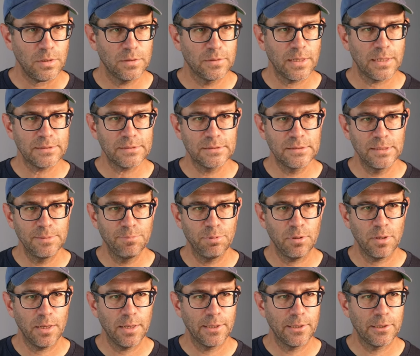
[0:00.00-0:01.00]
and that's
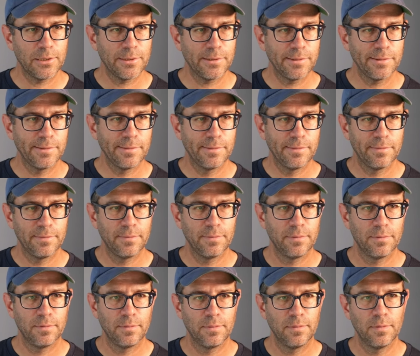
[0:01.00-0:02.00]
dplyr
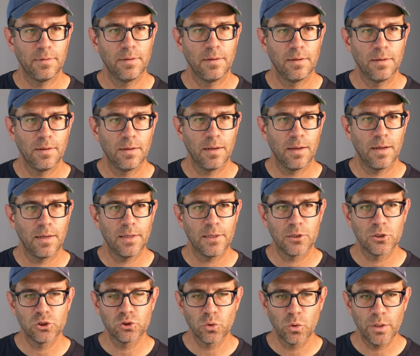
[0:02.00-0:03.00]
uh,
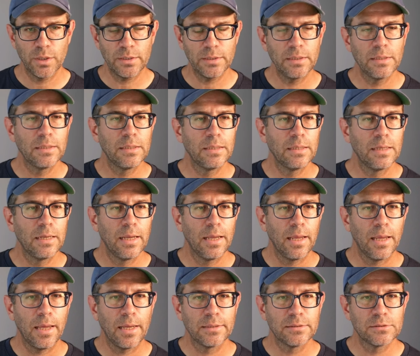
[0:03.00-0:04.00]
inner join.
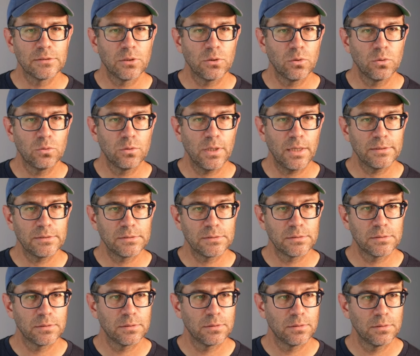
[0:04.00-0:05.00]
And so
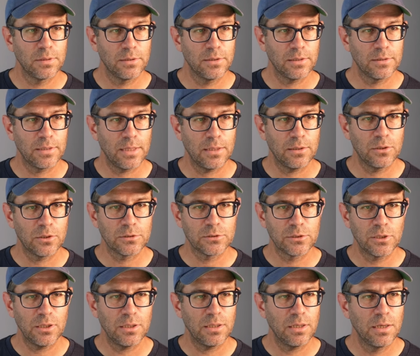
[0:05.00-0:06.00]
let's, I think that
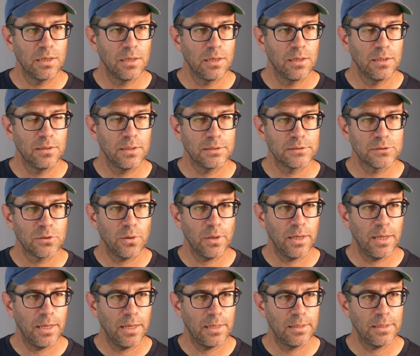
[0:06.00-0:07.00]
looks good. Let's go
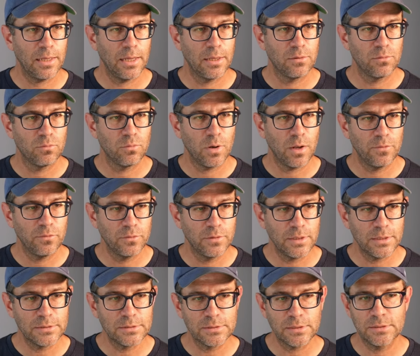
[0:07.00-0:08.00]
ahead and run
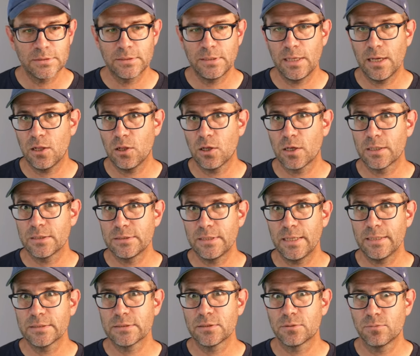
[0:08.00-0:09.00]
this and see how long it
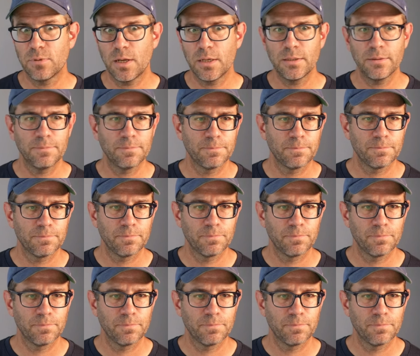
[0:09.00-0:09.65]
takes to run.